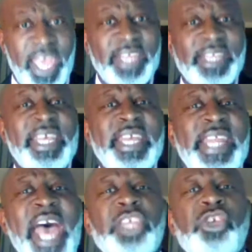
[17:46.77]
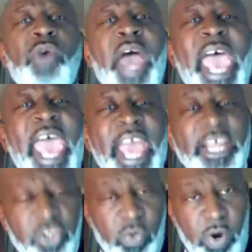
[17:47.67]
And then how you
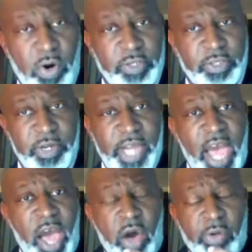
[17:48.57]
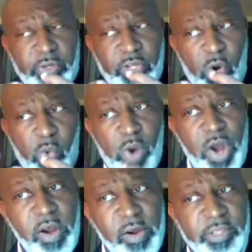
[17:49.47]
act towards her, not only your
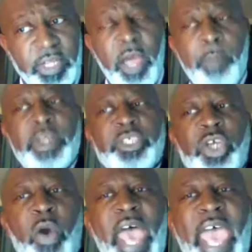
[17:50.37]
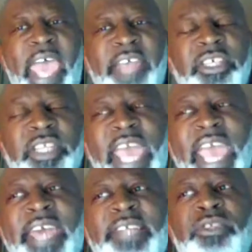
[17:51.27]
words, but your action
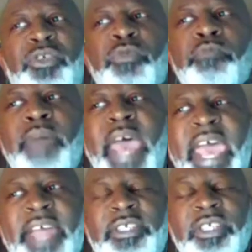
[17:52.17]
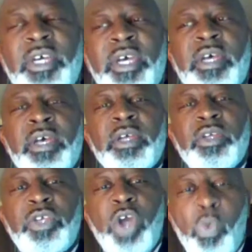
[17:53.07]
has to match
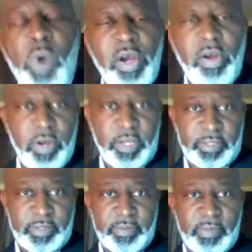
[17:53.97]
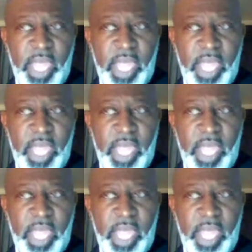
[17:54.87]
your words.